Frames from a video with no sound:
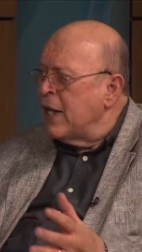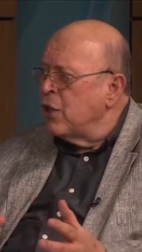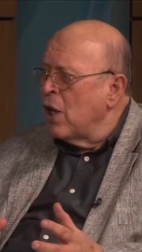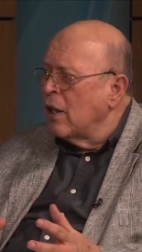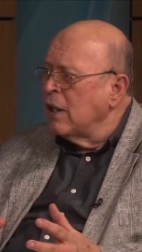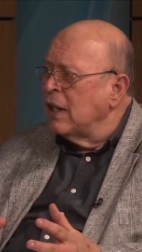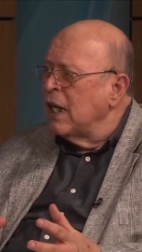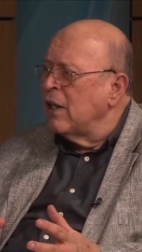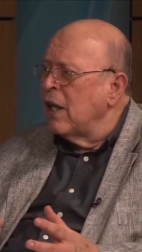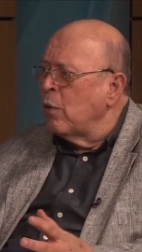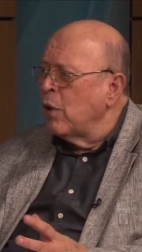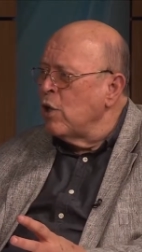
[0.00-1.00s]
I started there,
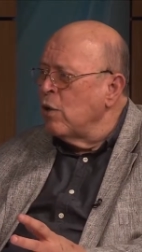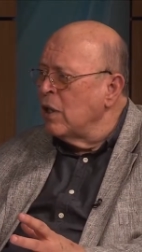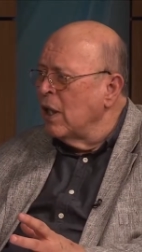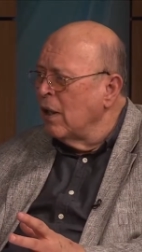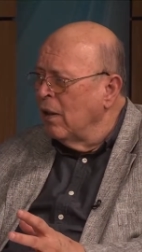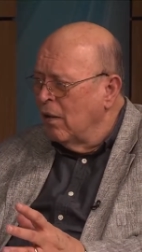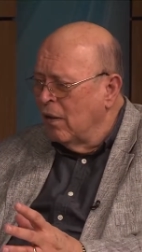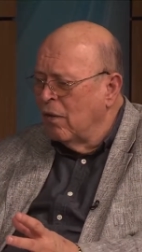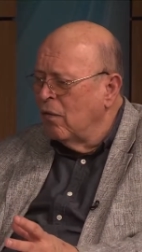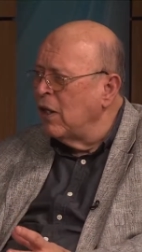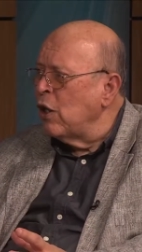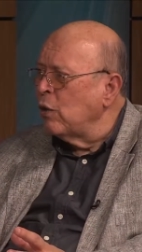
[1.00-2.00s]
they were using
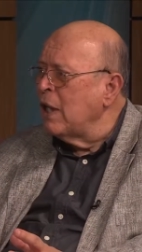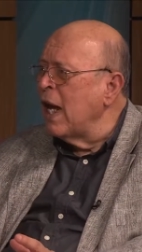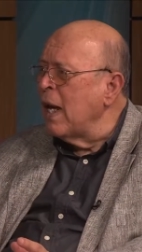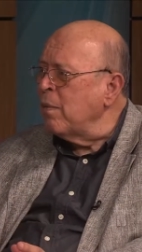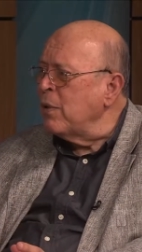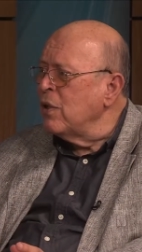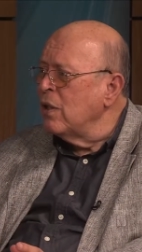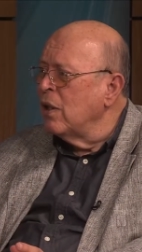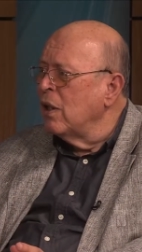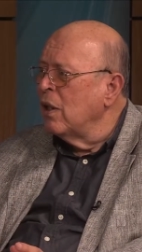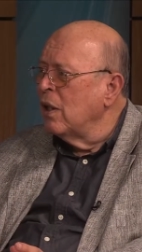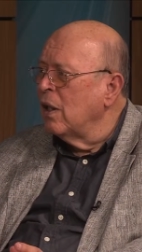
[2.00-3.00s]
videotapes.
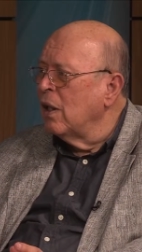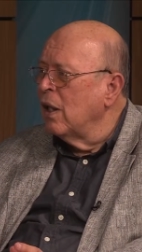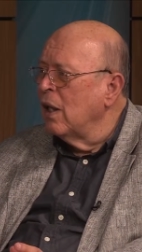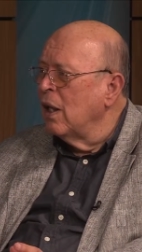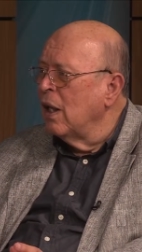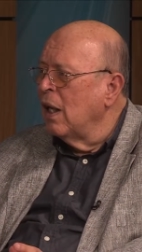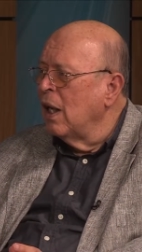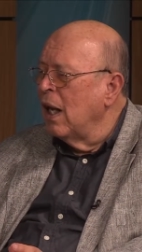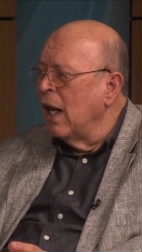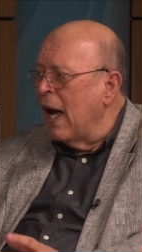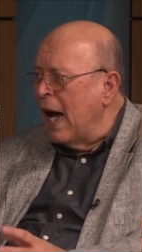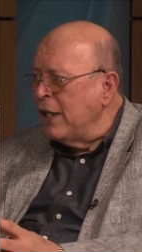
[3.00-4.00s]

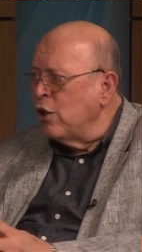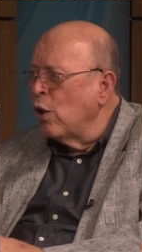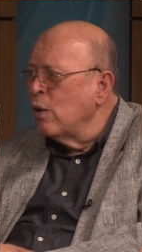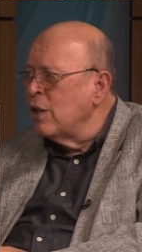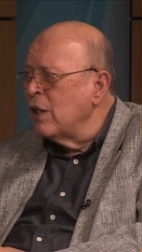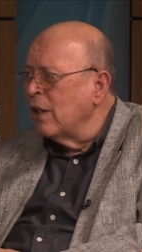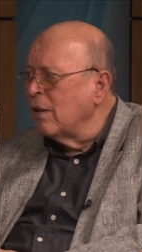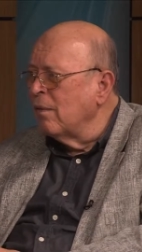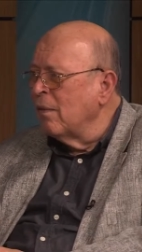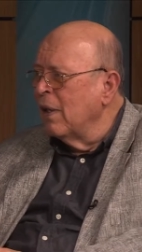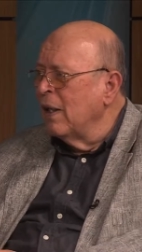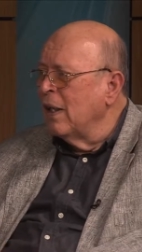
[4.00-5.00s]
I chose the
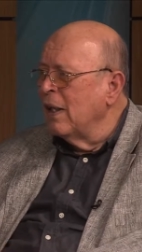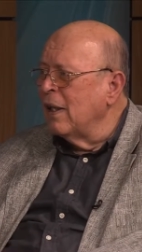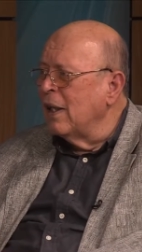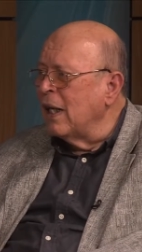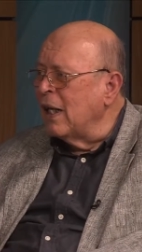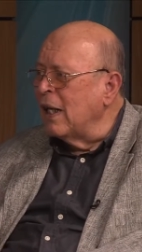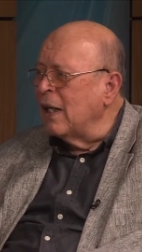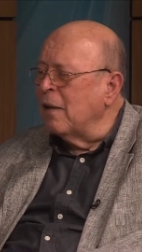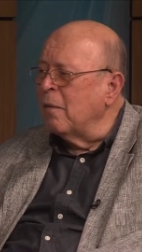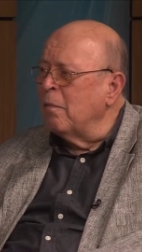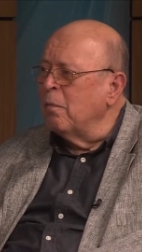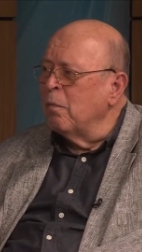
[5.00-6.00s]
the
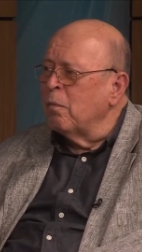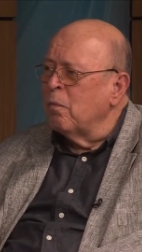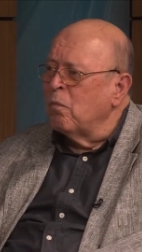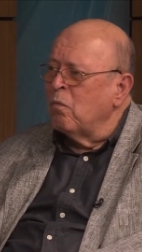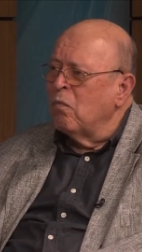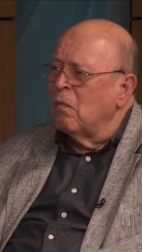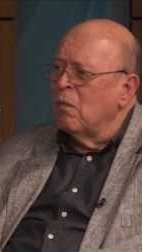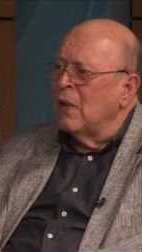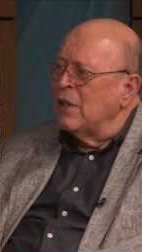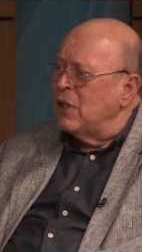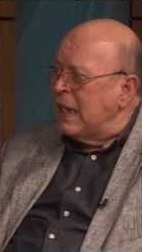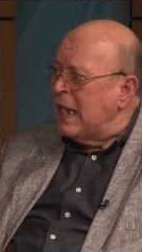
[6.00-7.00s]
uh,
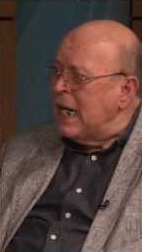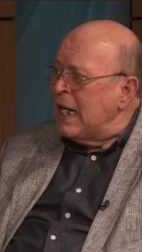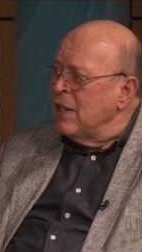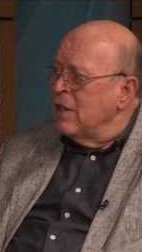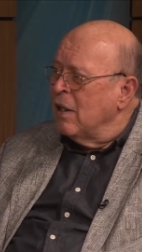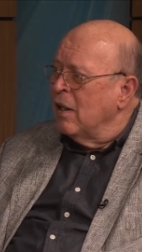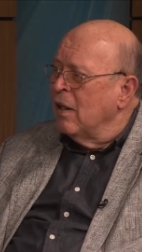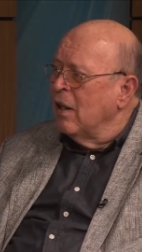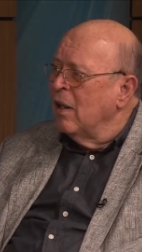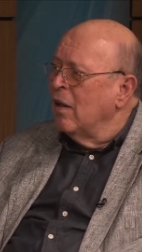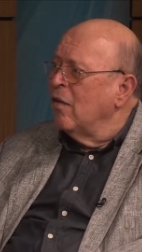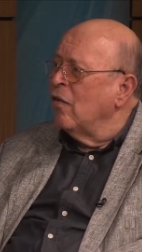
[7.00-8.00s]
CDs
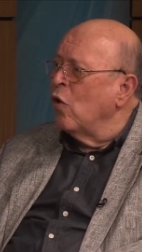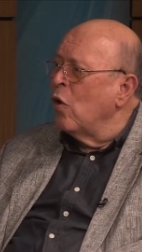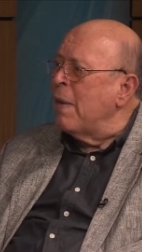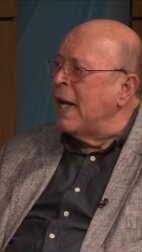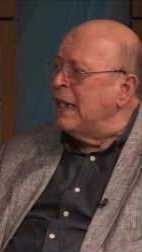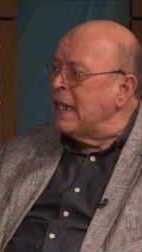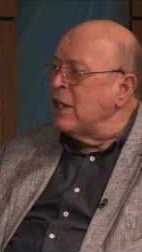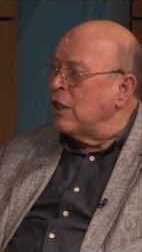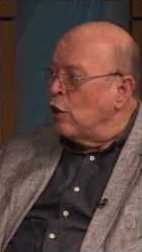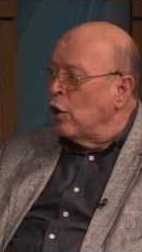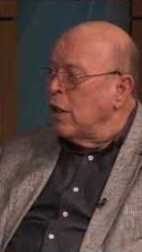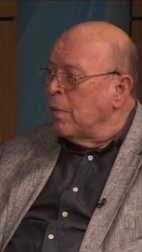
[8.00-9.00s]
for my
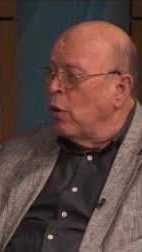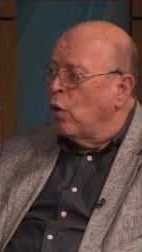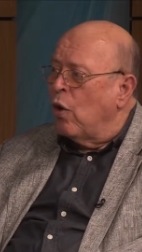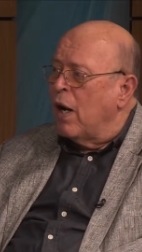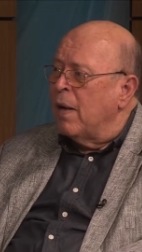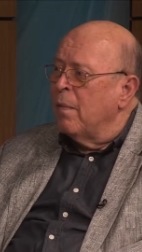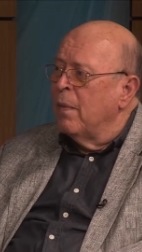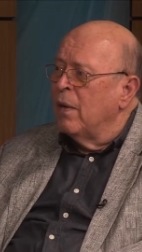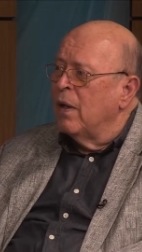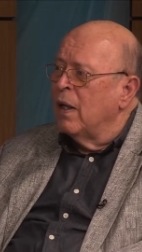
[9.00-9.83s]
distance learning program